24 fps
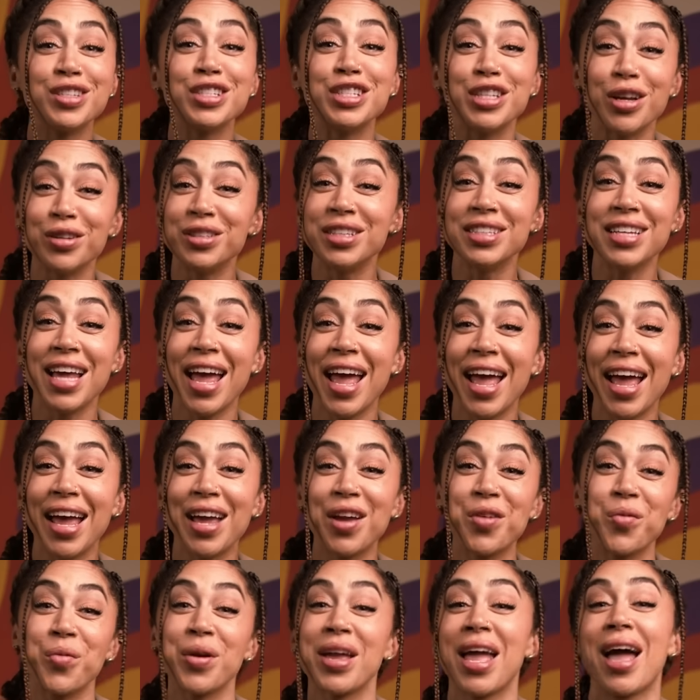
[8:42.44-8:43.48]
So
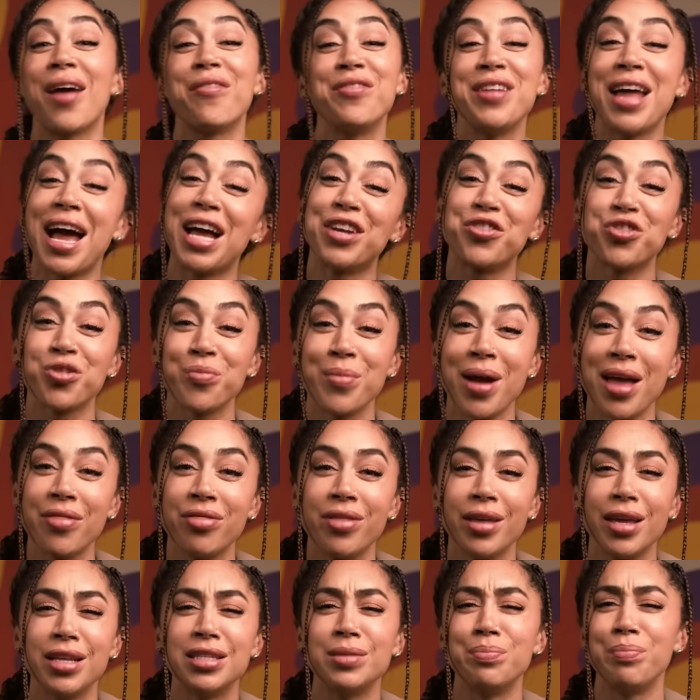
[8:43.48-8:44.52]
today we have natural
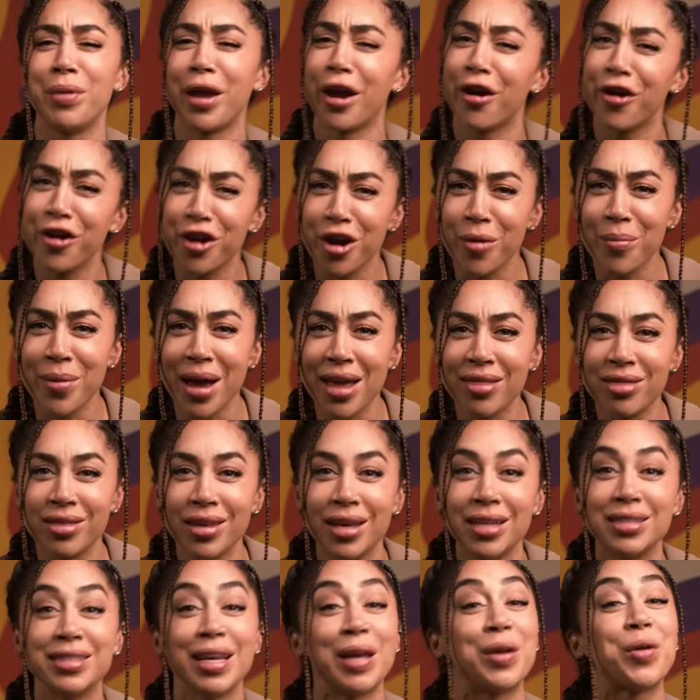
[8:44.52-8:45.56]
methods, barrier
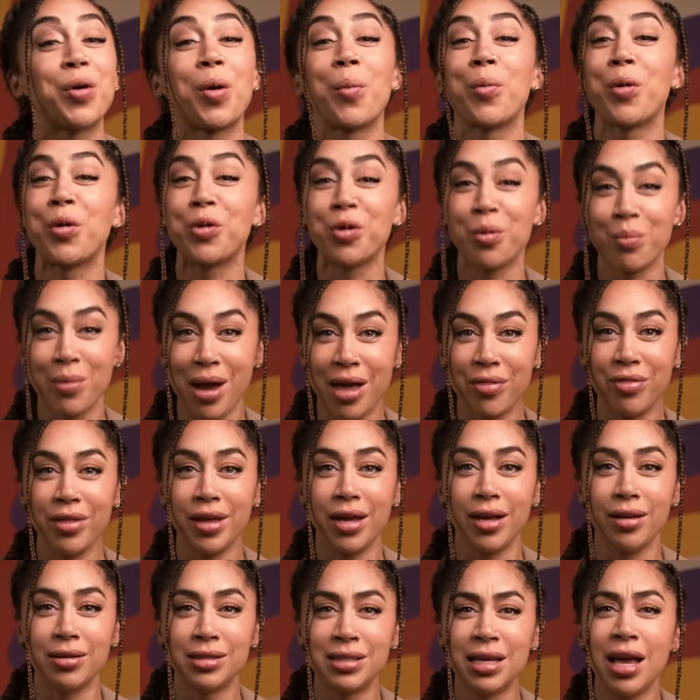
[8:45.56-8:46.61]
methods, and hormonal
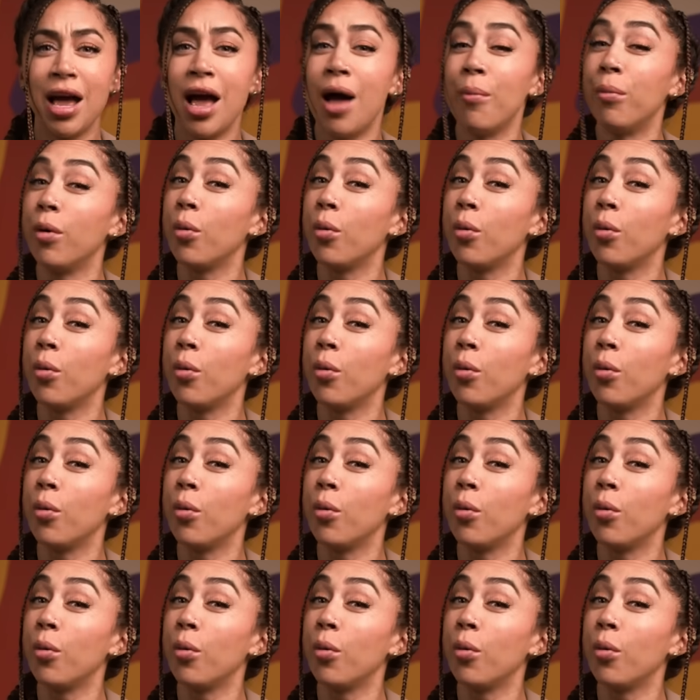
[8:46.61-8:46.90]
methods.